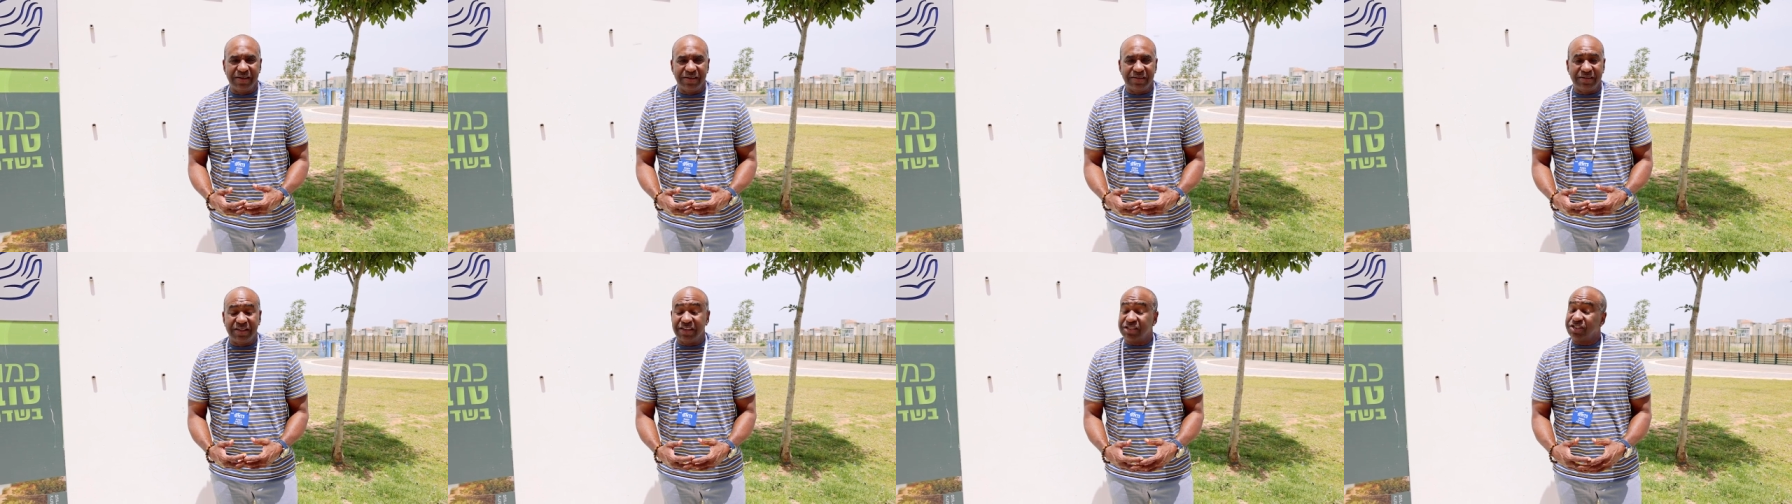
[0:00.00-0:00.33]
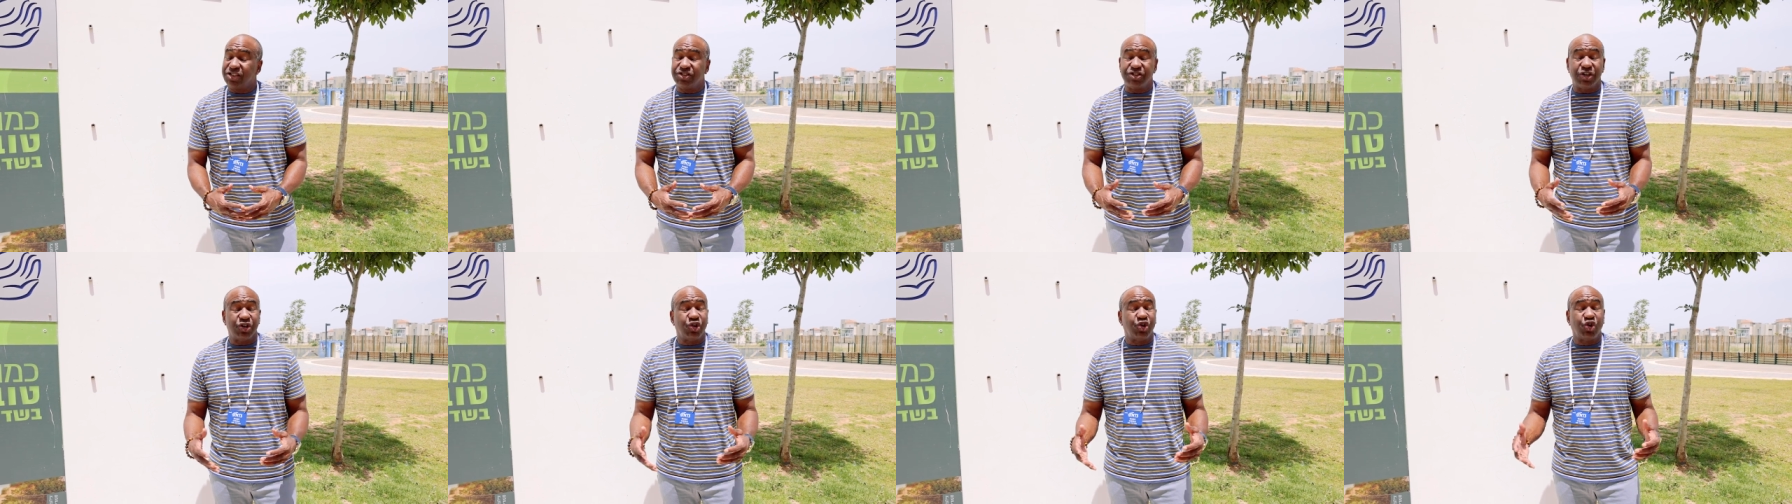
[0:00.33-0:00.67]

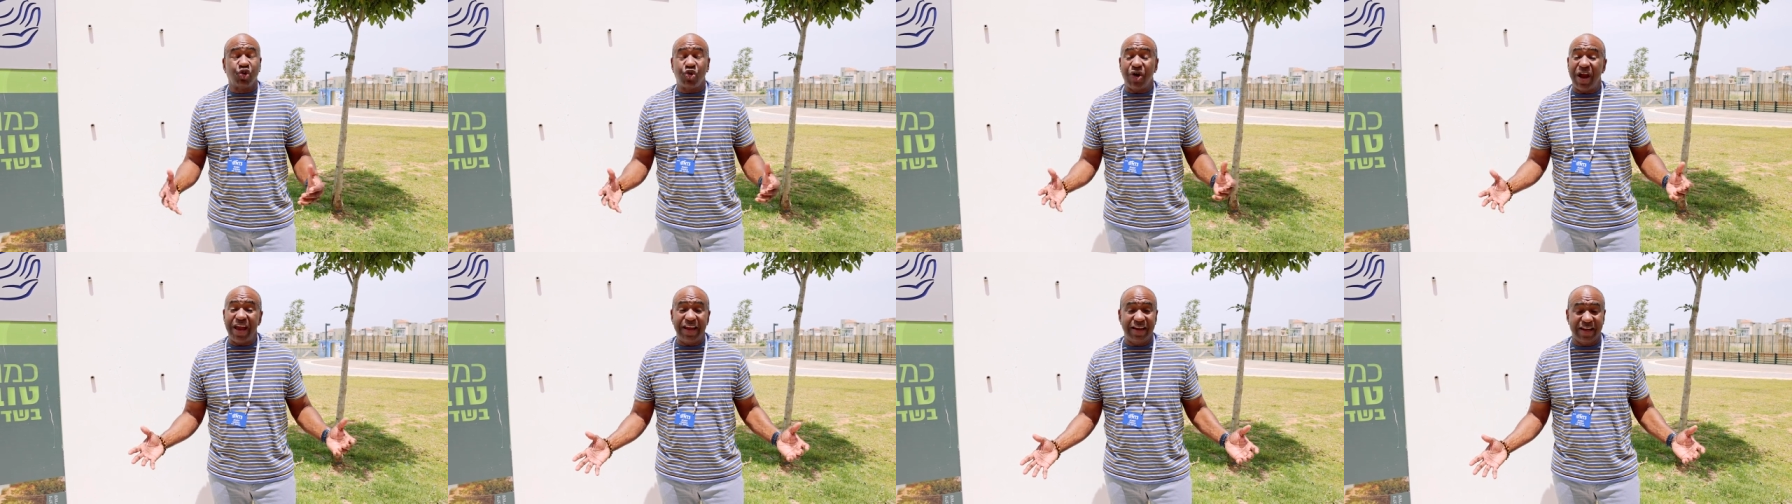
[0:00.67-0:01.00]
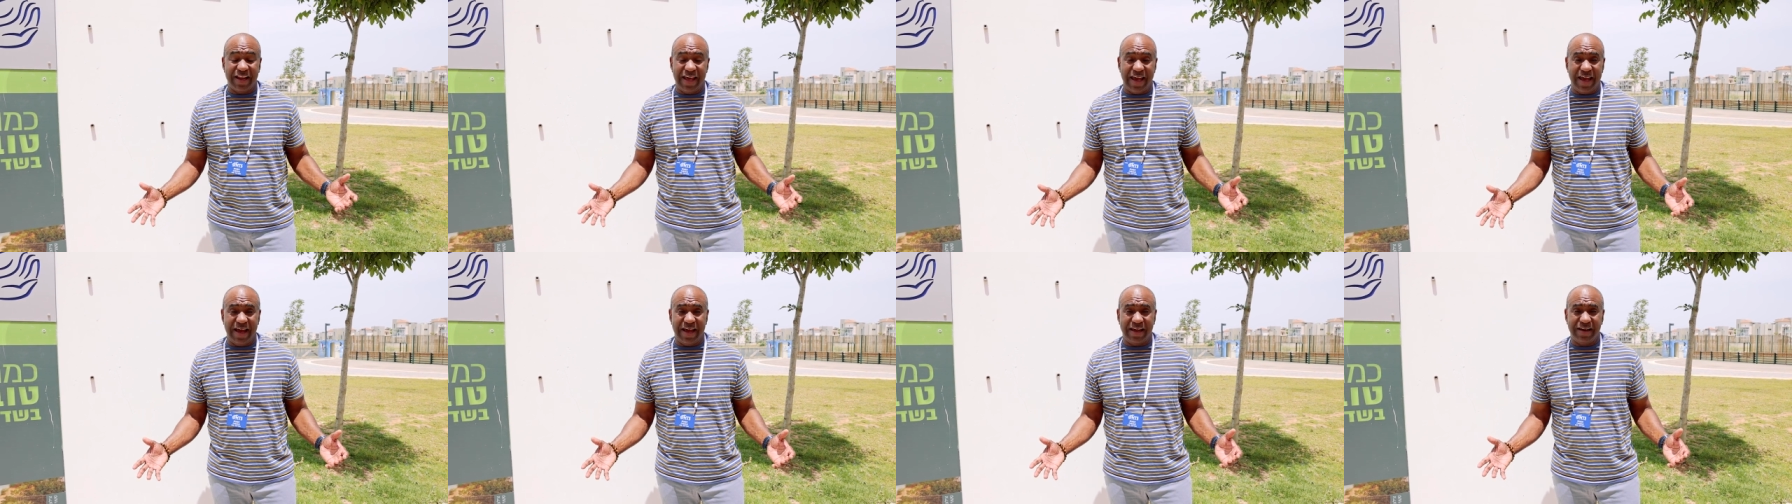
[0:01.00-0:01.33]
This is a great
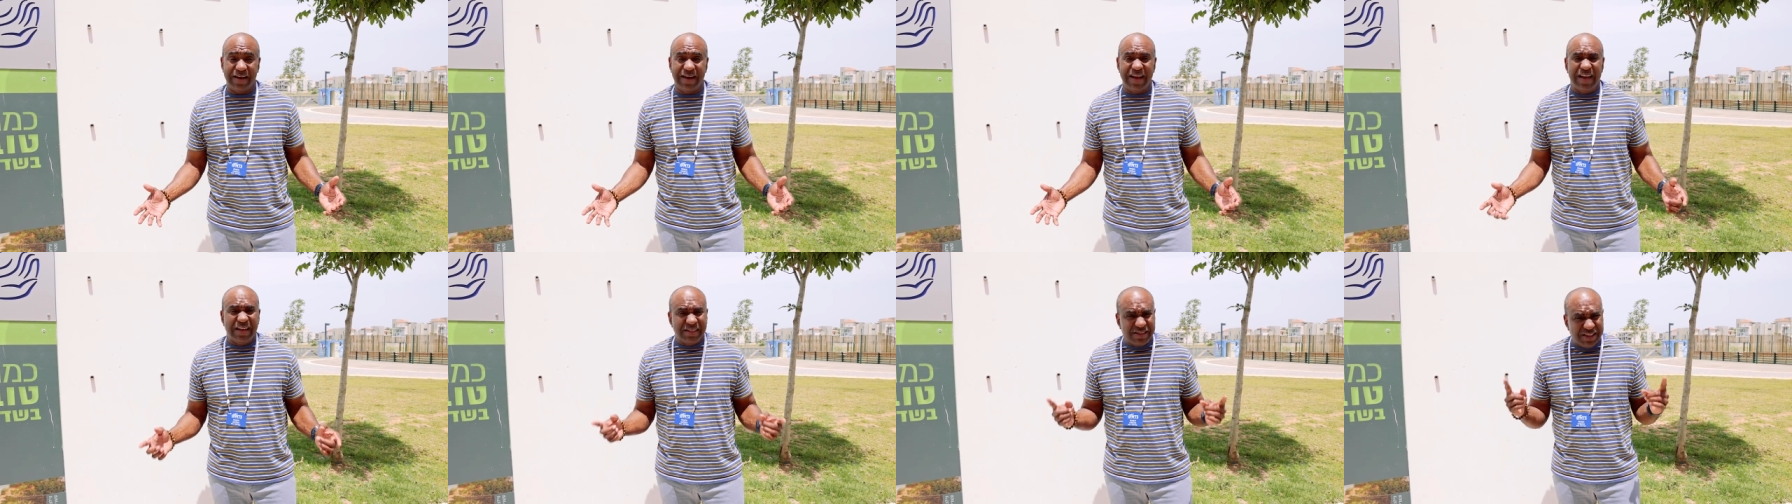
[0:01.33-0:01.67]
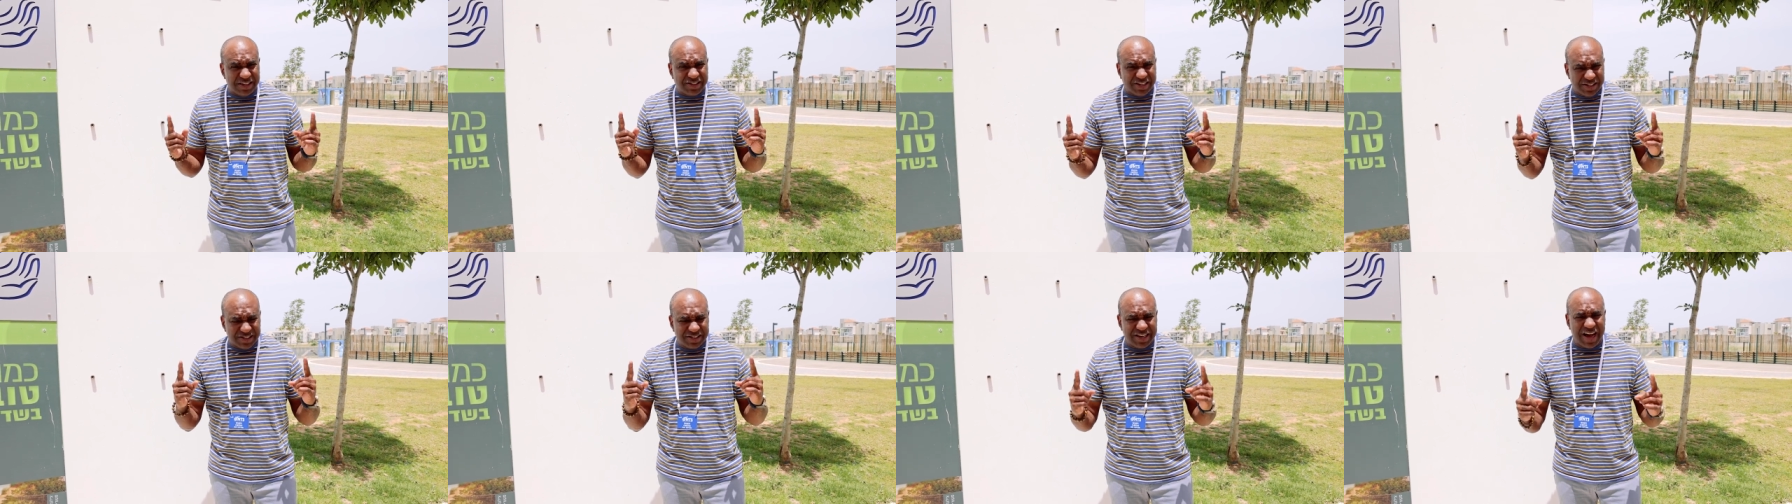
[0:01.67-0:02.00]
land.
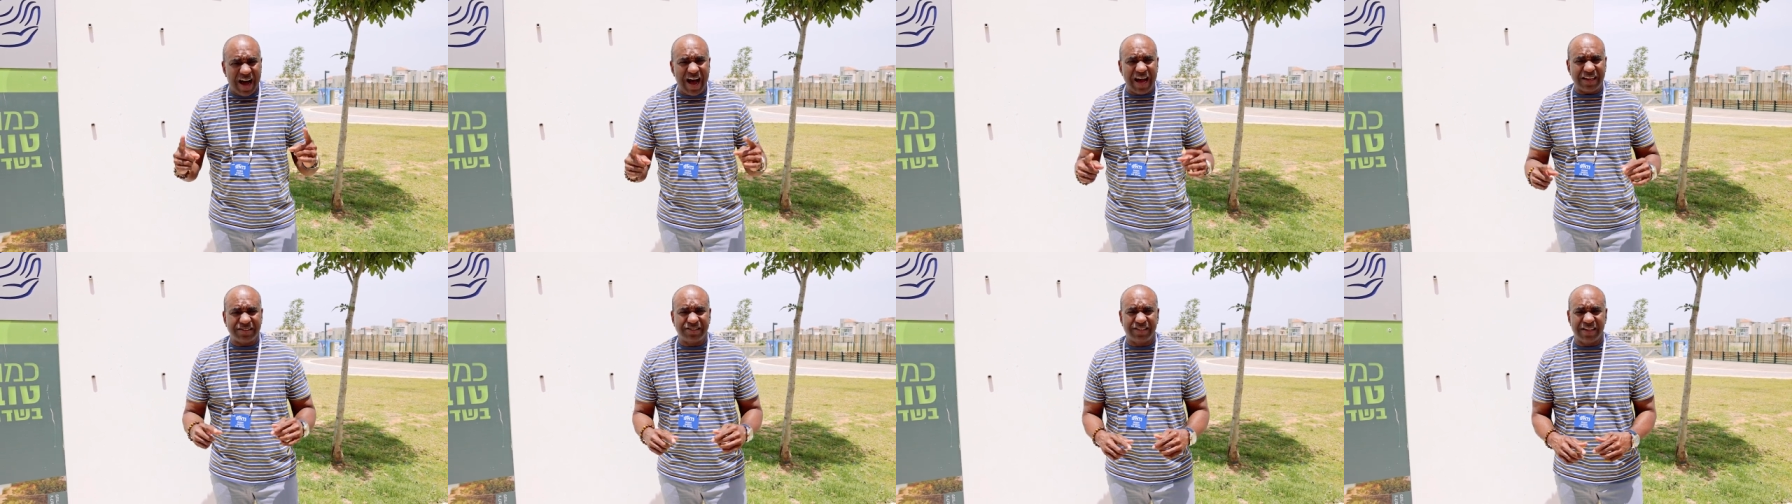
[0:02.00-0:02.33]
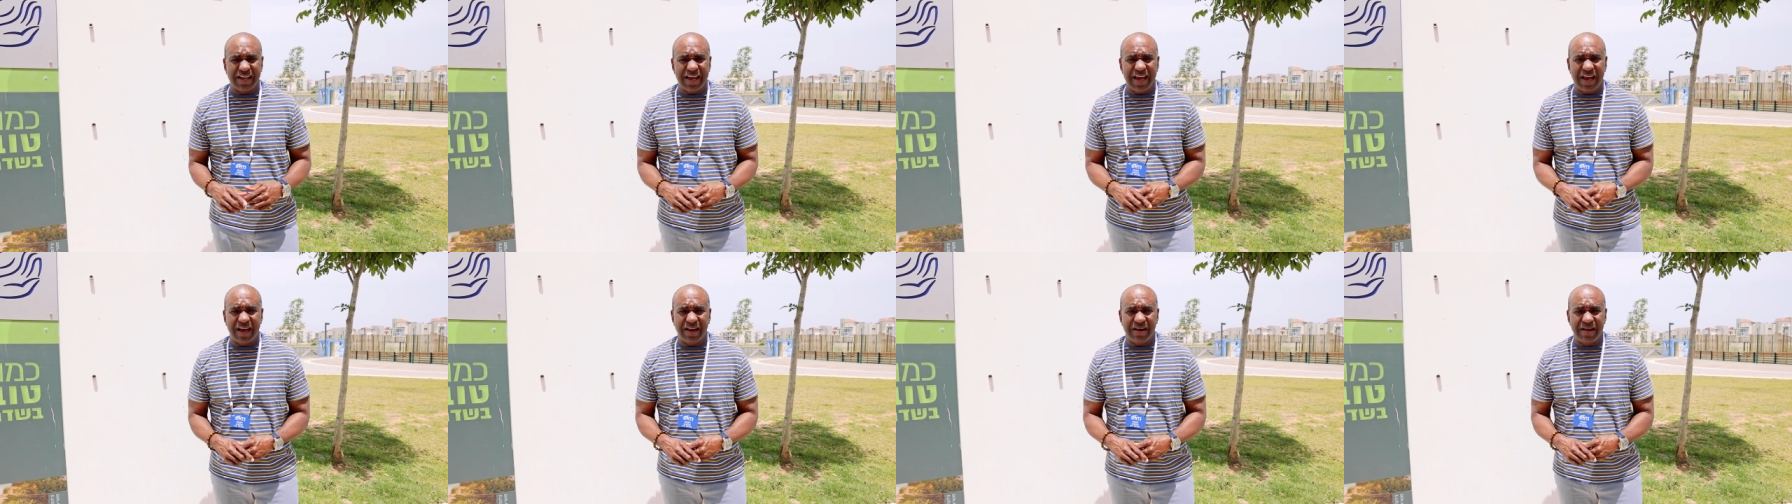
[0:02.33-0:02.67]
This is God's
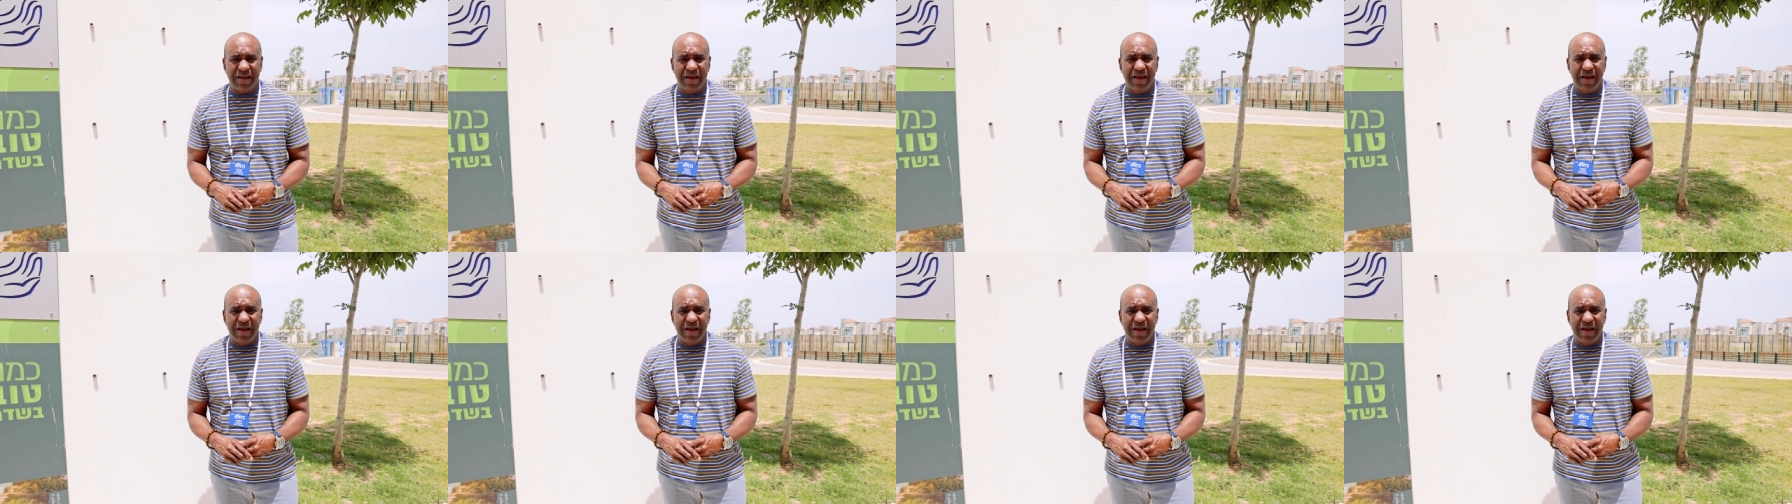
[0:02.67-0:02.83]
land.